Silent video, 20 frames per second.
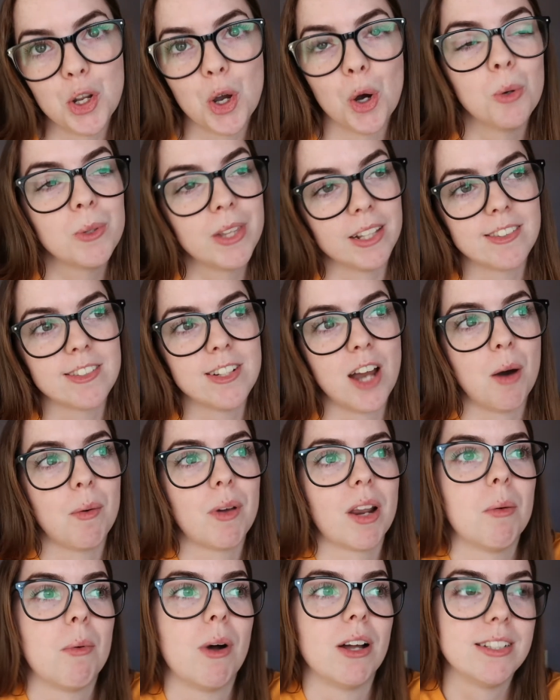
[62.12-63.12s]
no, that's not
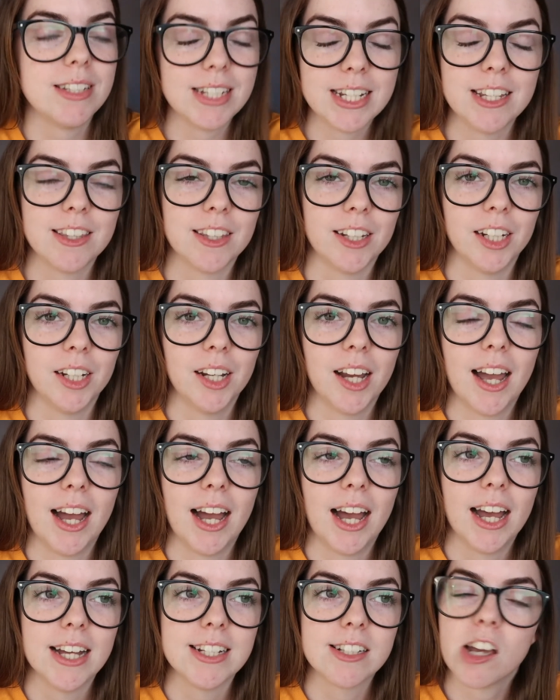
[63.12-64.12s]
what I want either.
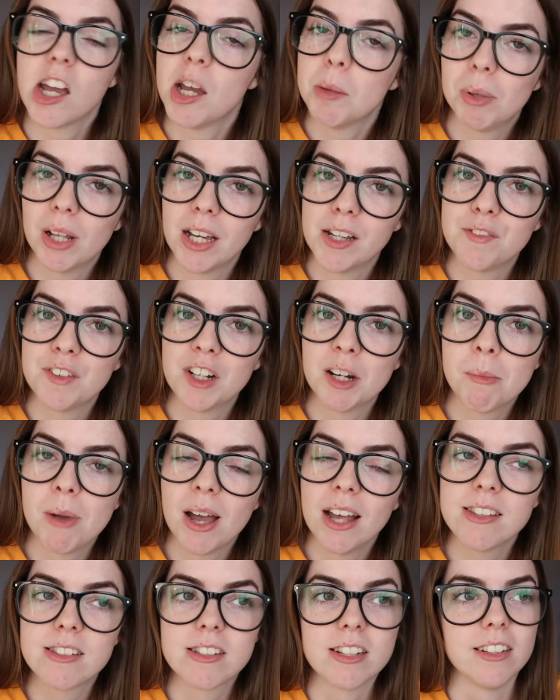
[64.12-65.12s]
And I applied for a
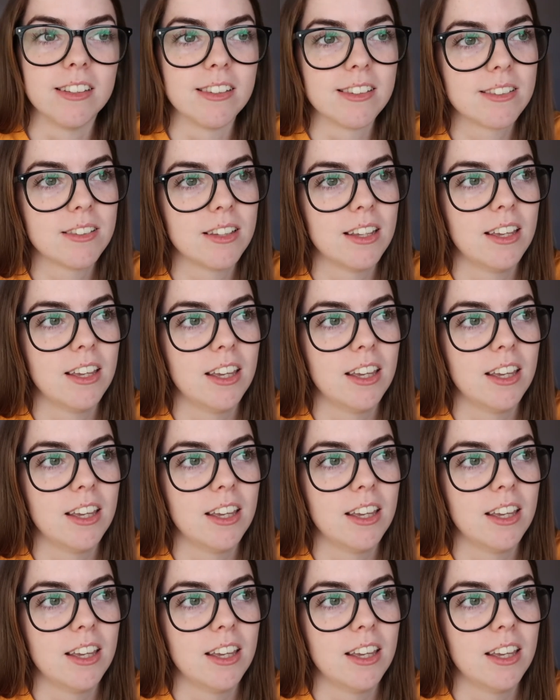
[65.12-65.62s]
master's.